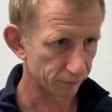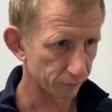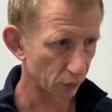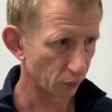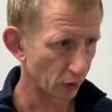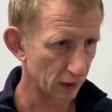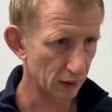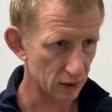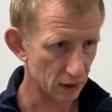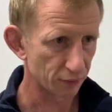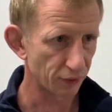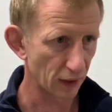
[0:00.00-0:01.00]
when we really
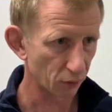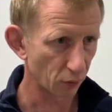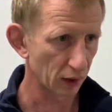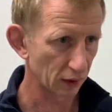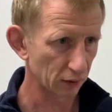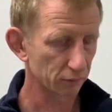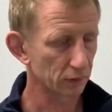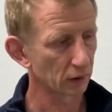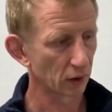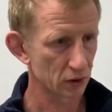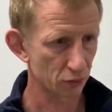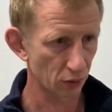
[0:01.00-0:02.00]
needed to defend well,
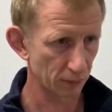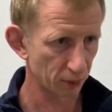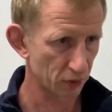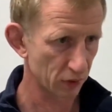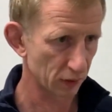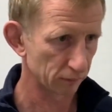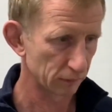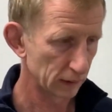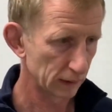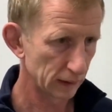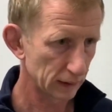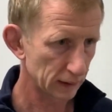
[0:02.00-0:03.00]
the guys were able to
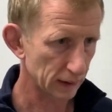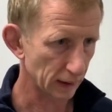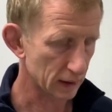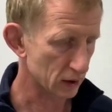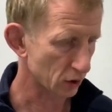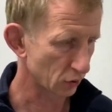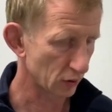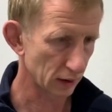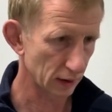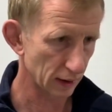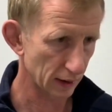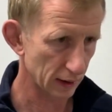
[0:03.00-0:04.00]
stick to
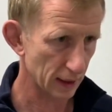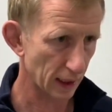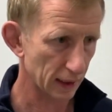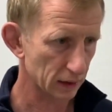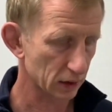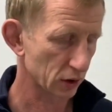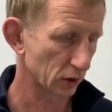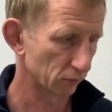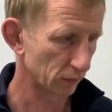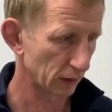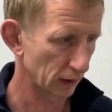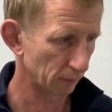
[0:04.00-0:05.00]
the task.
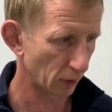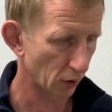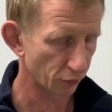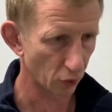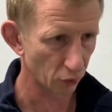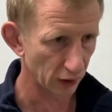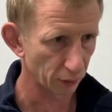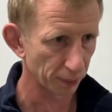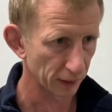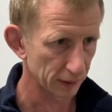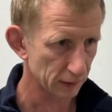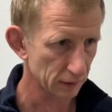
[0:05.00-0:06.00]
So overall, yeah,
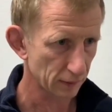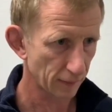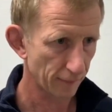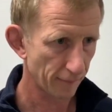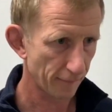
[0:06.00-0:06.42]
we're pleased.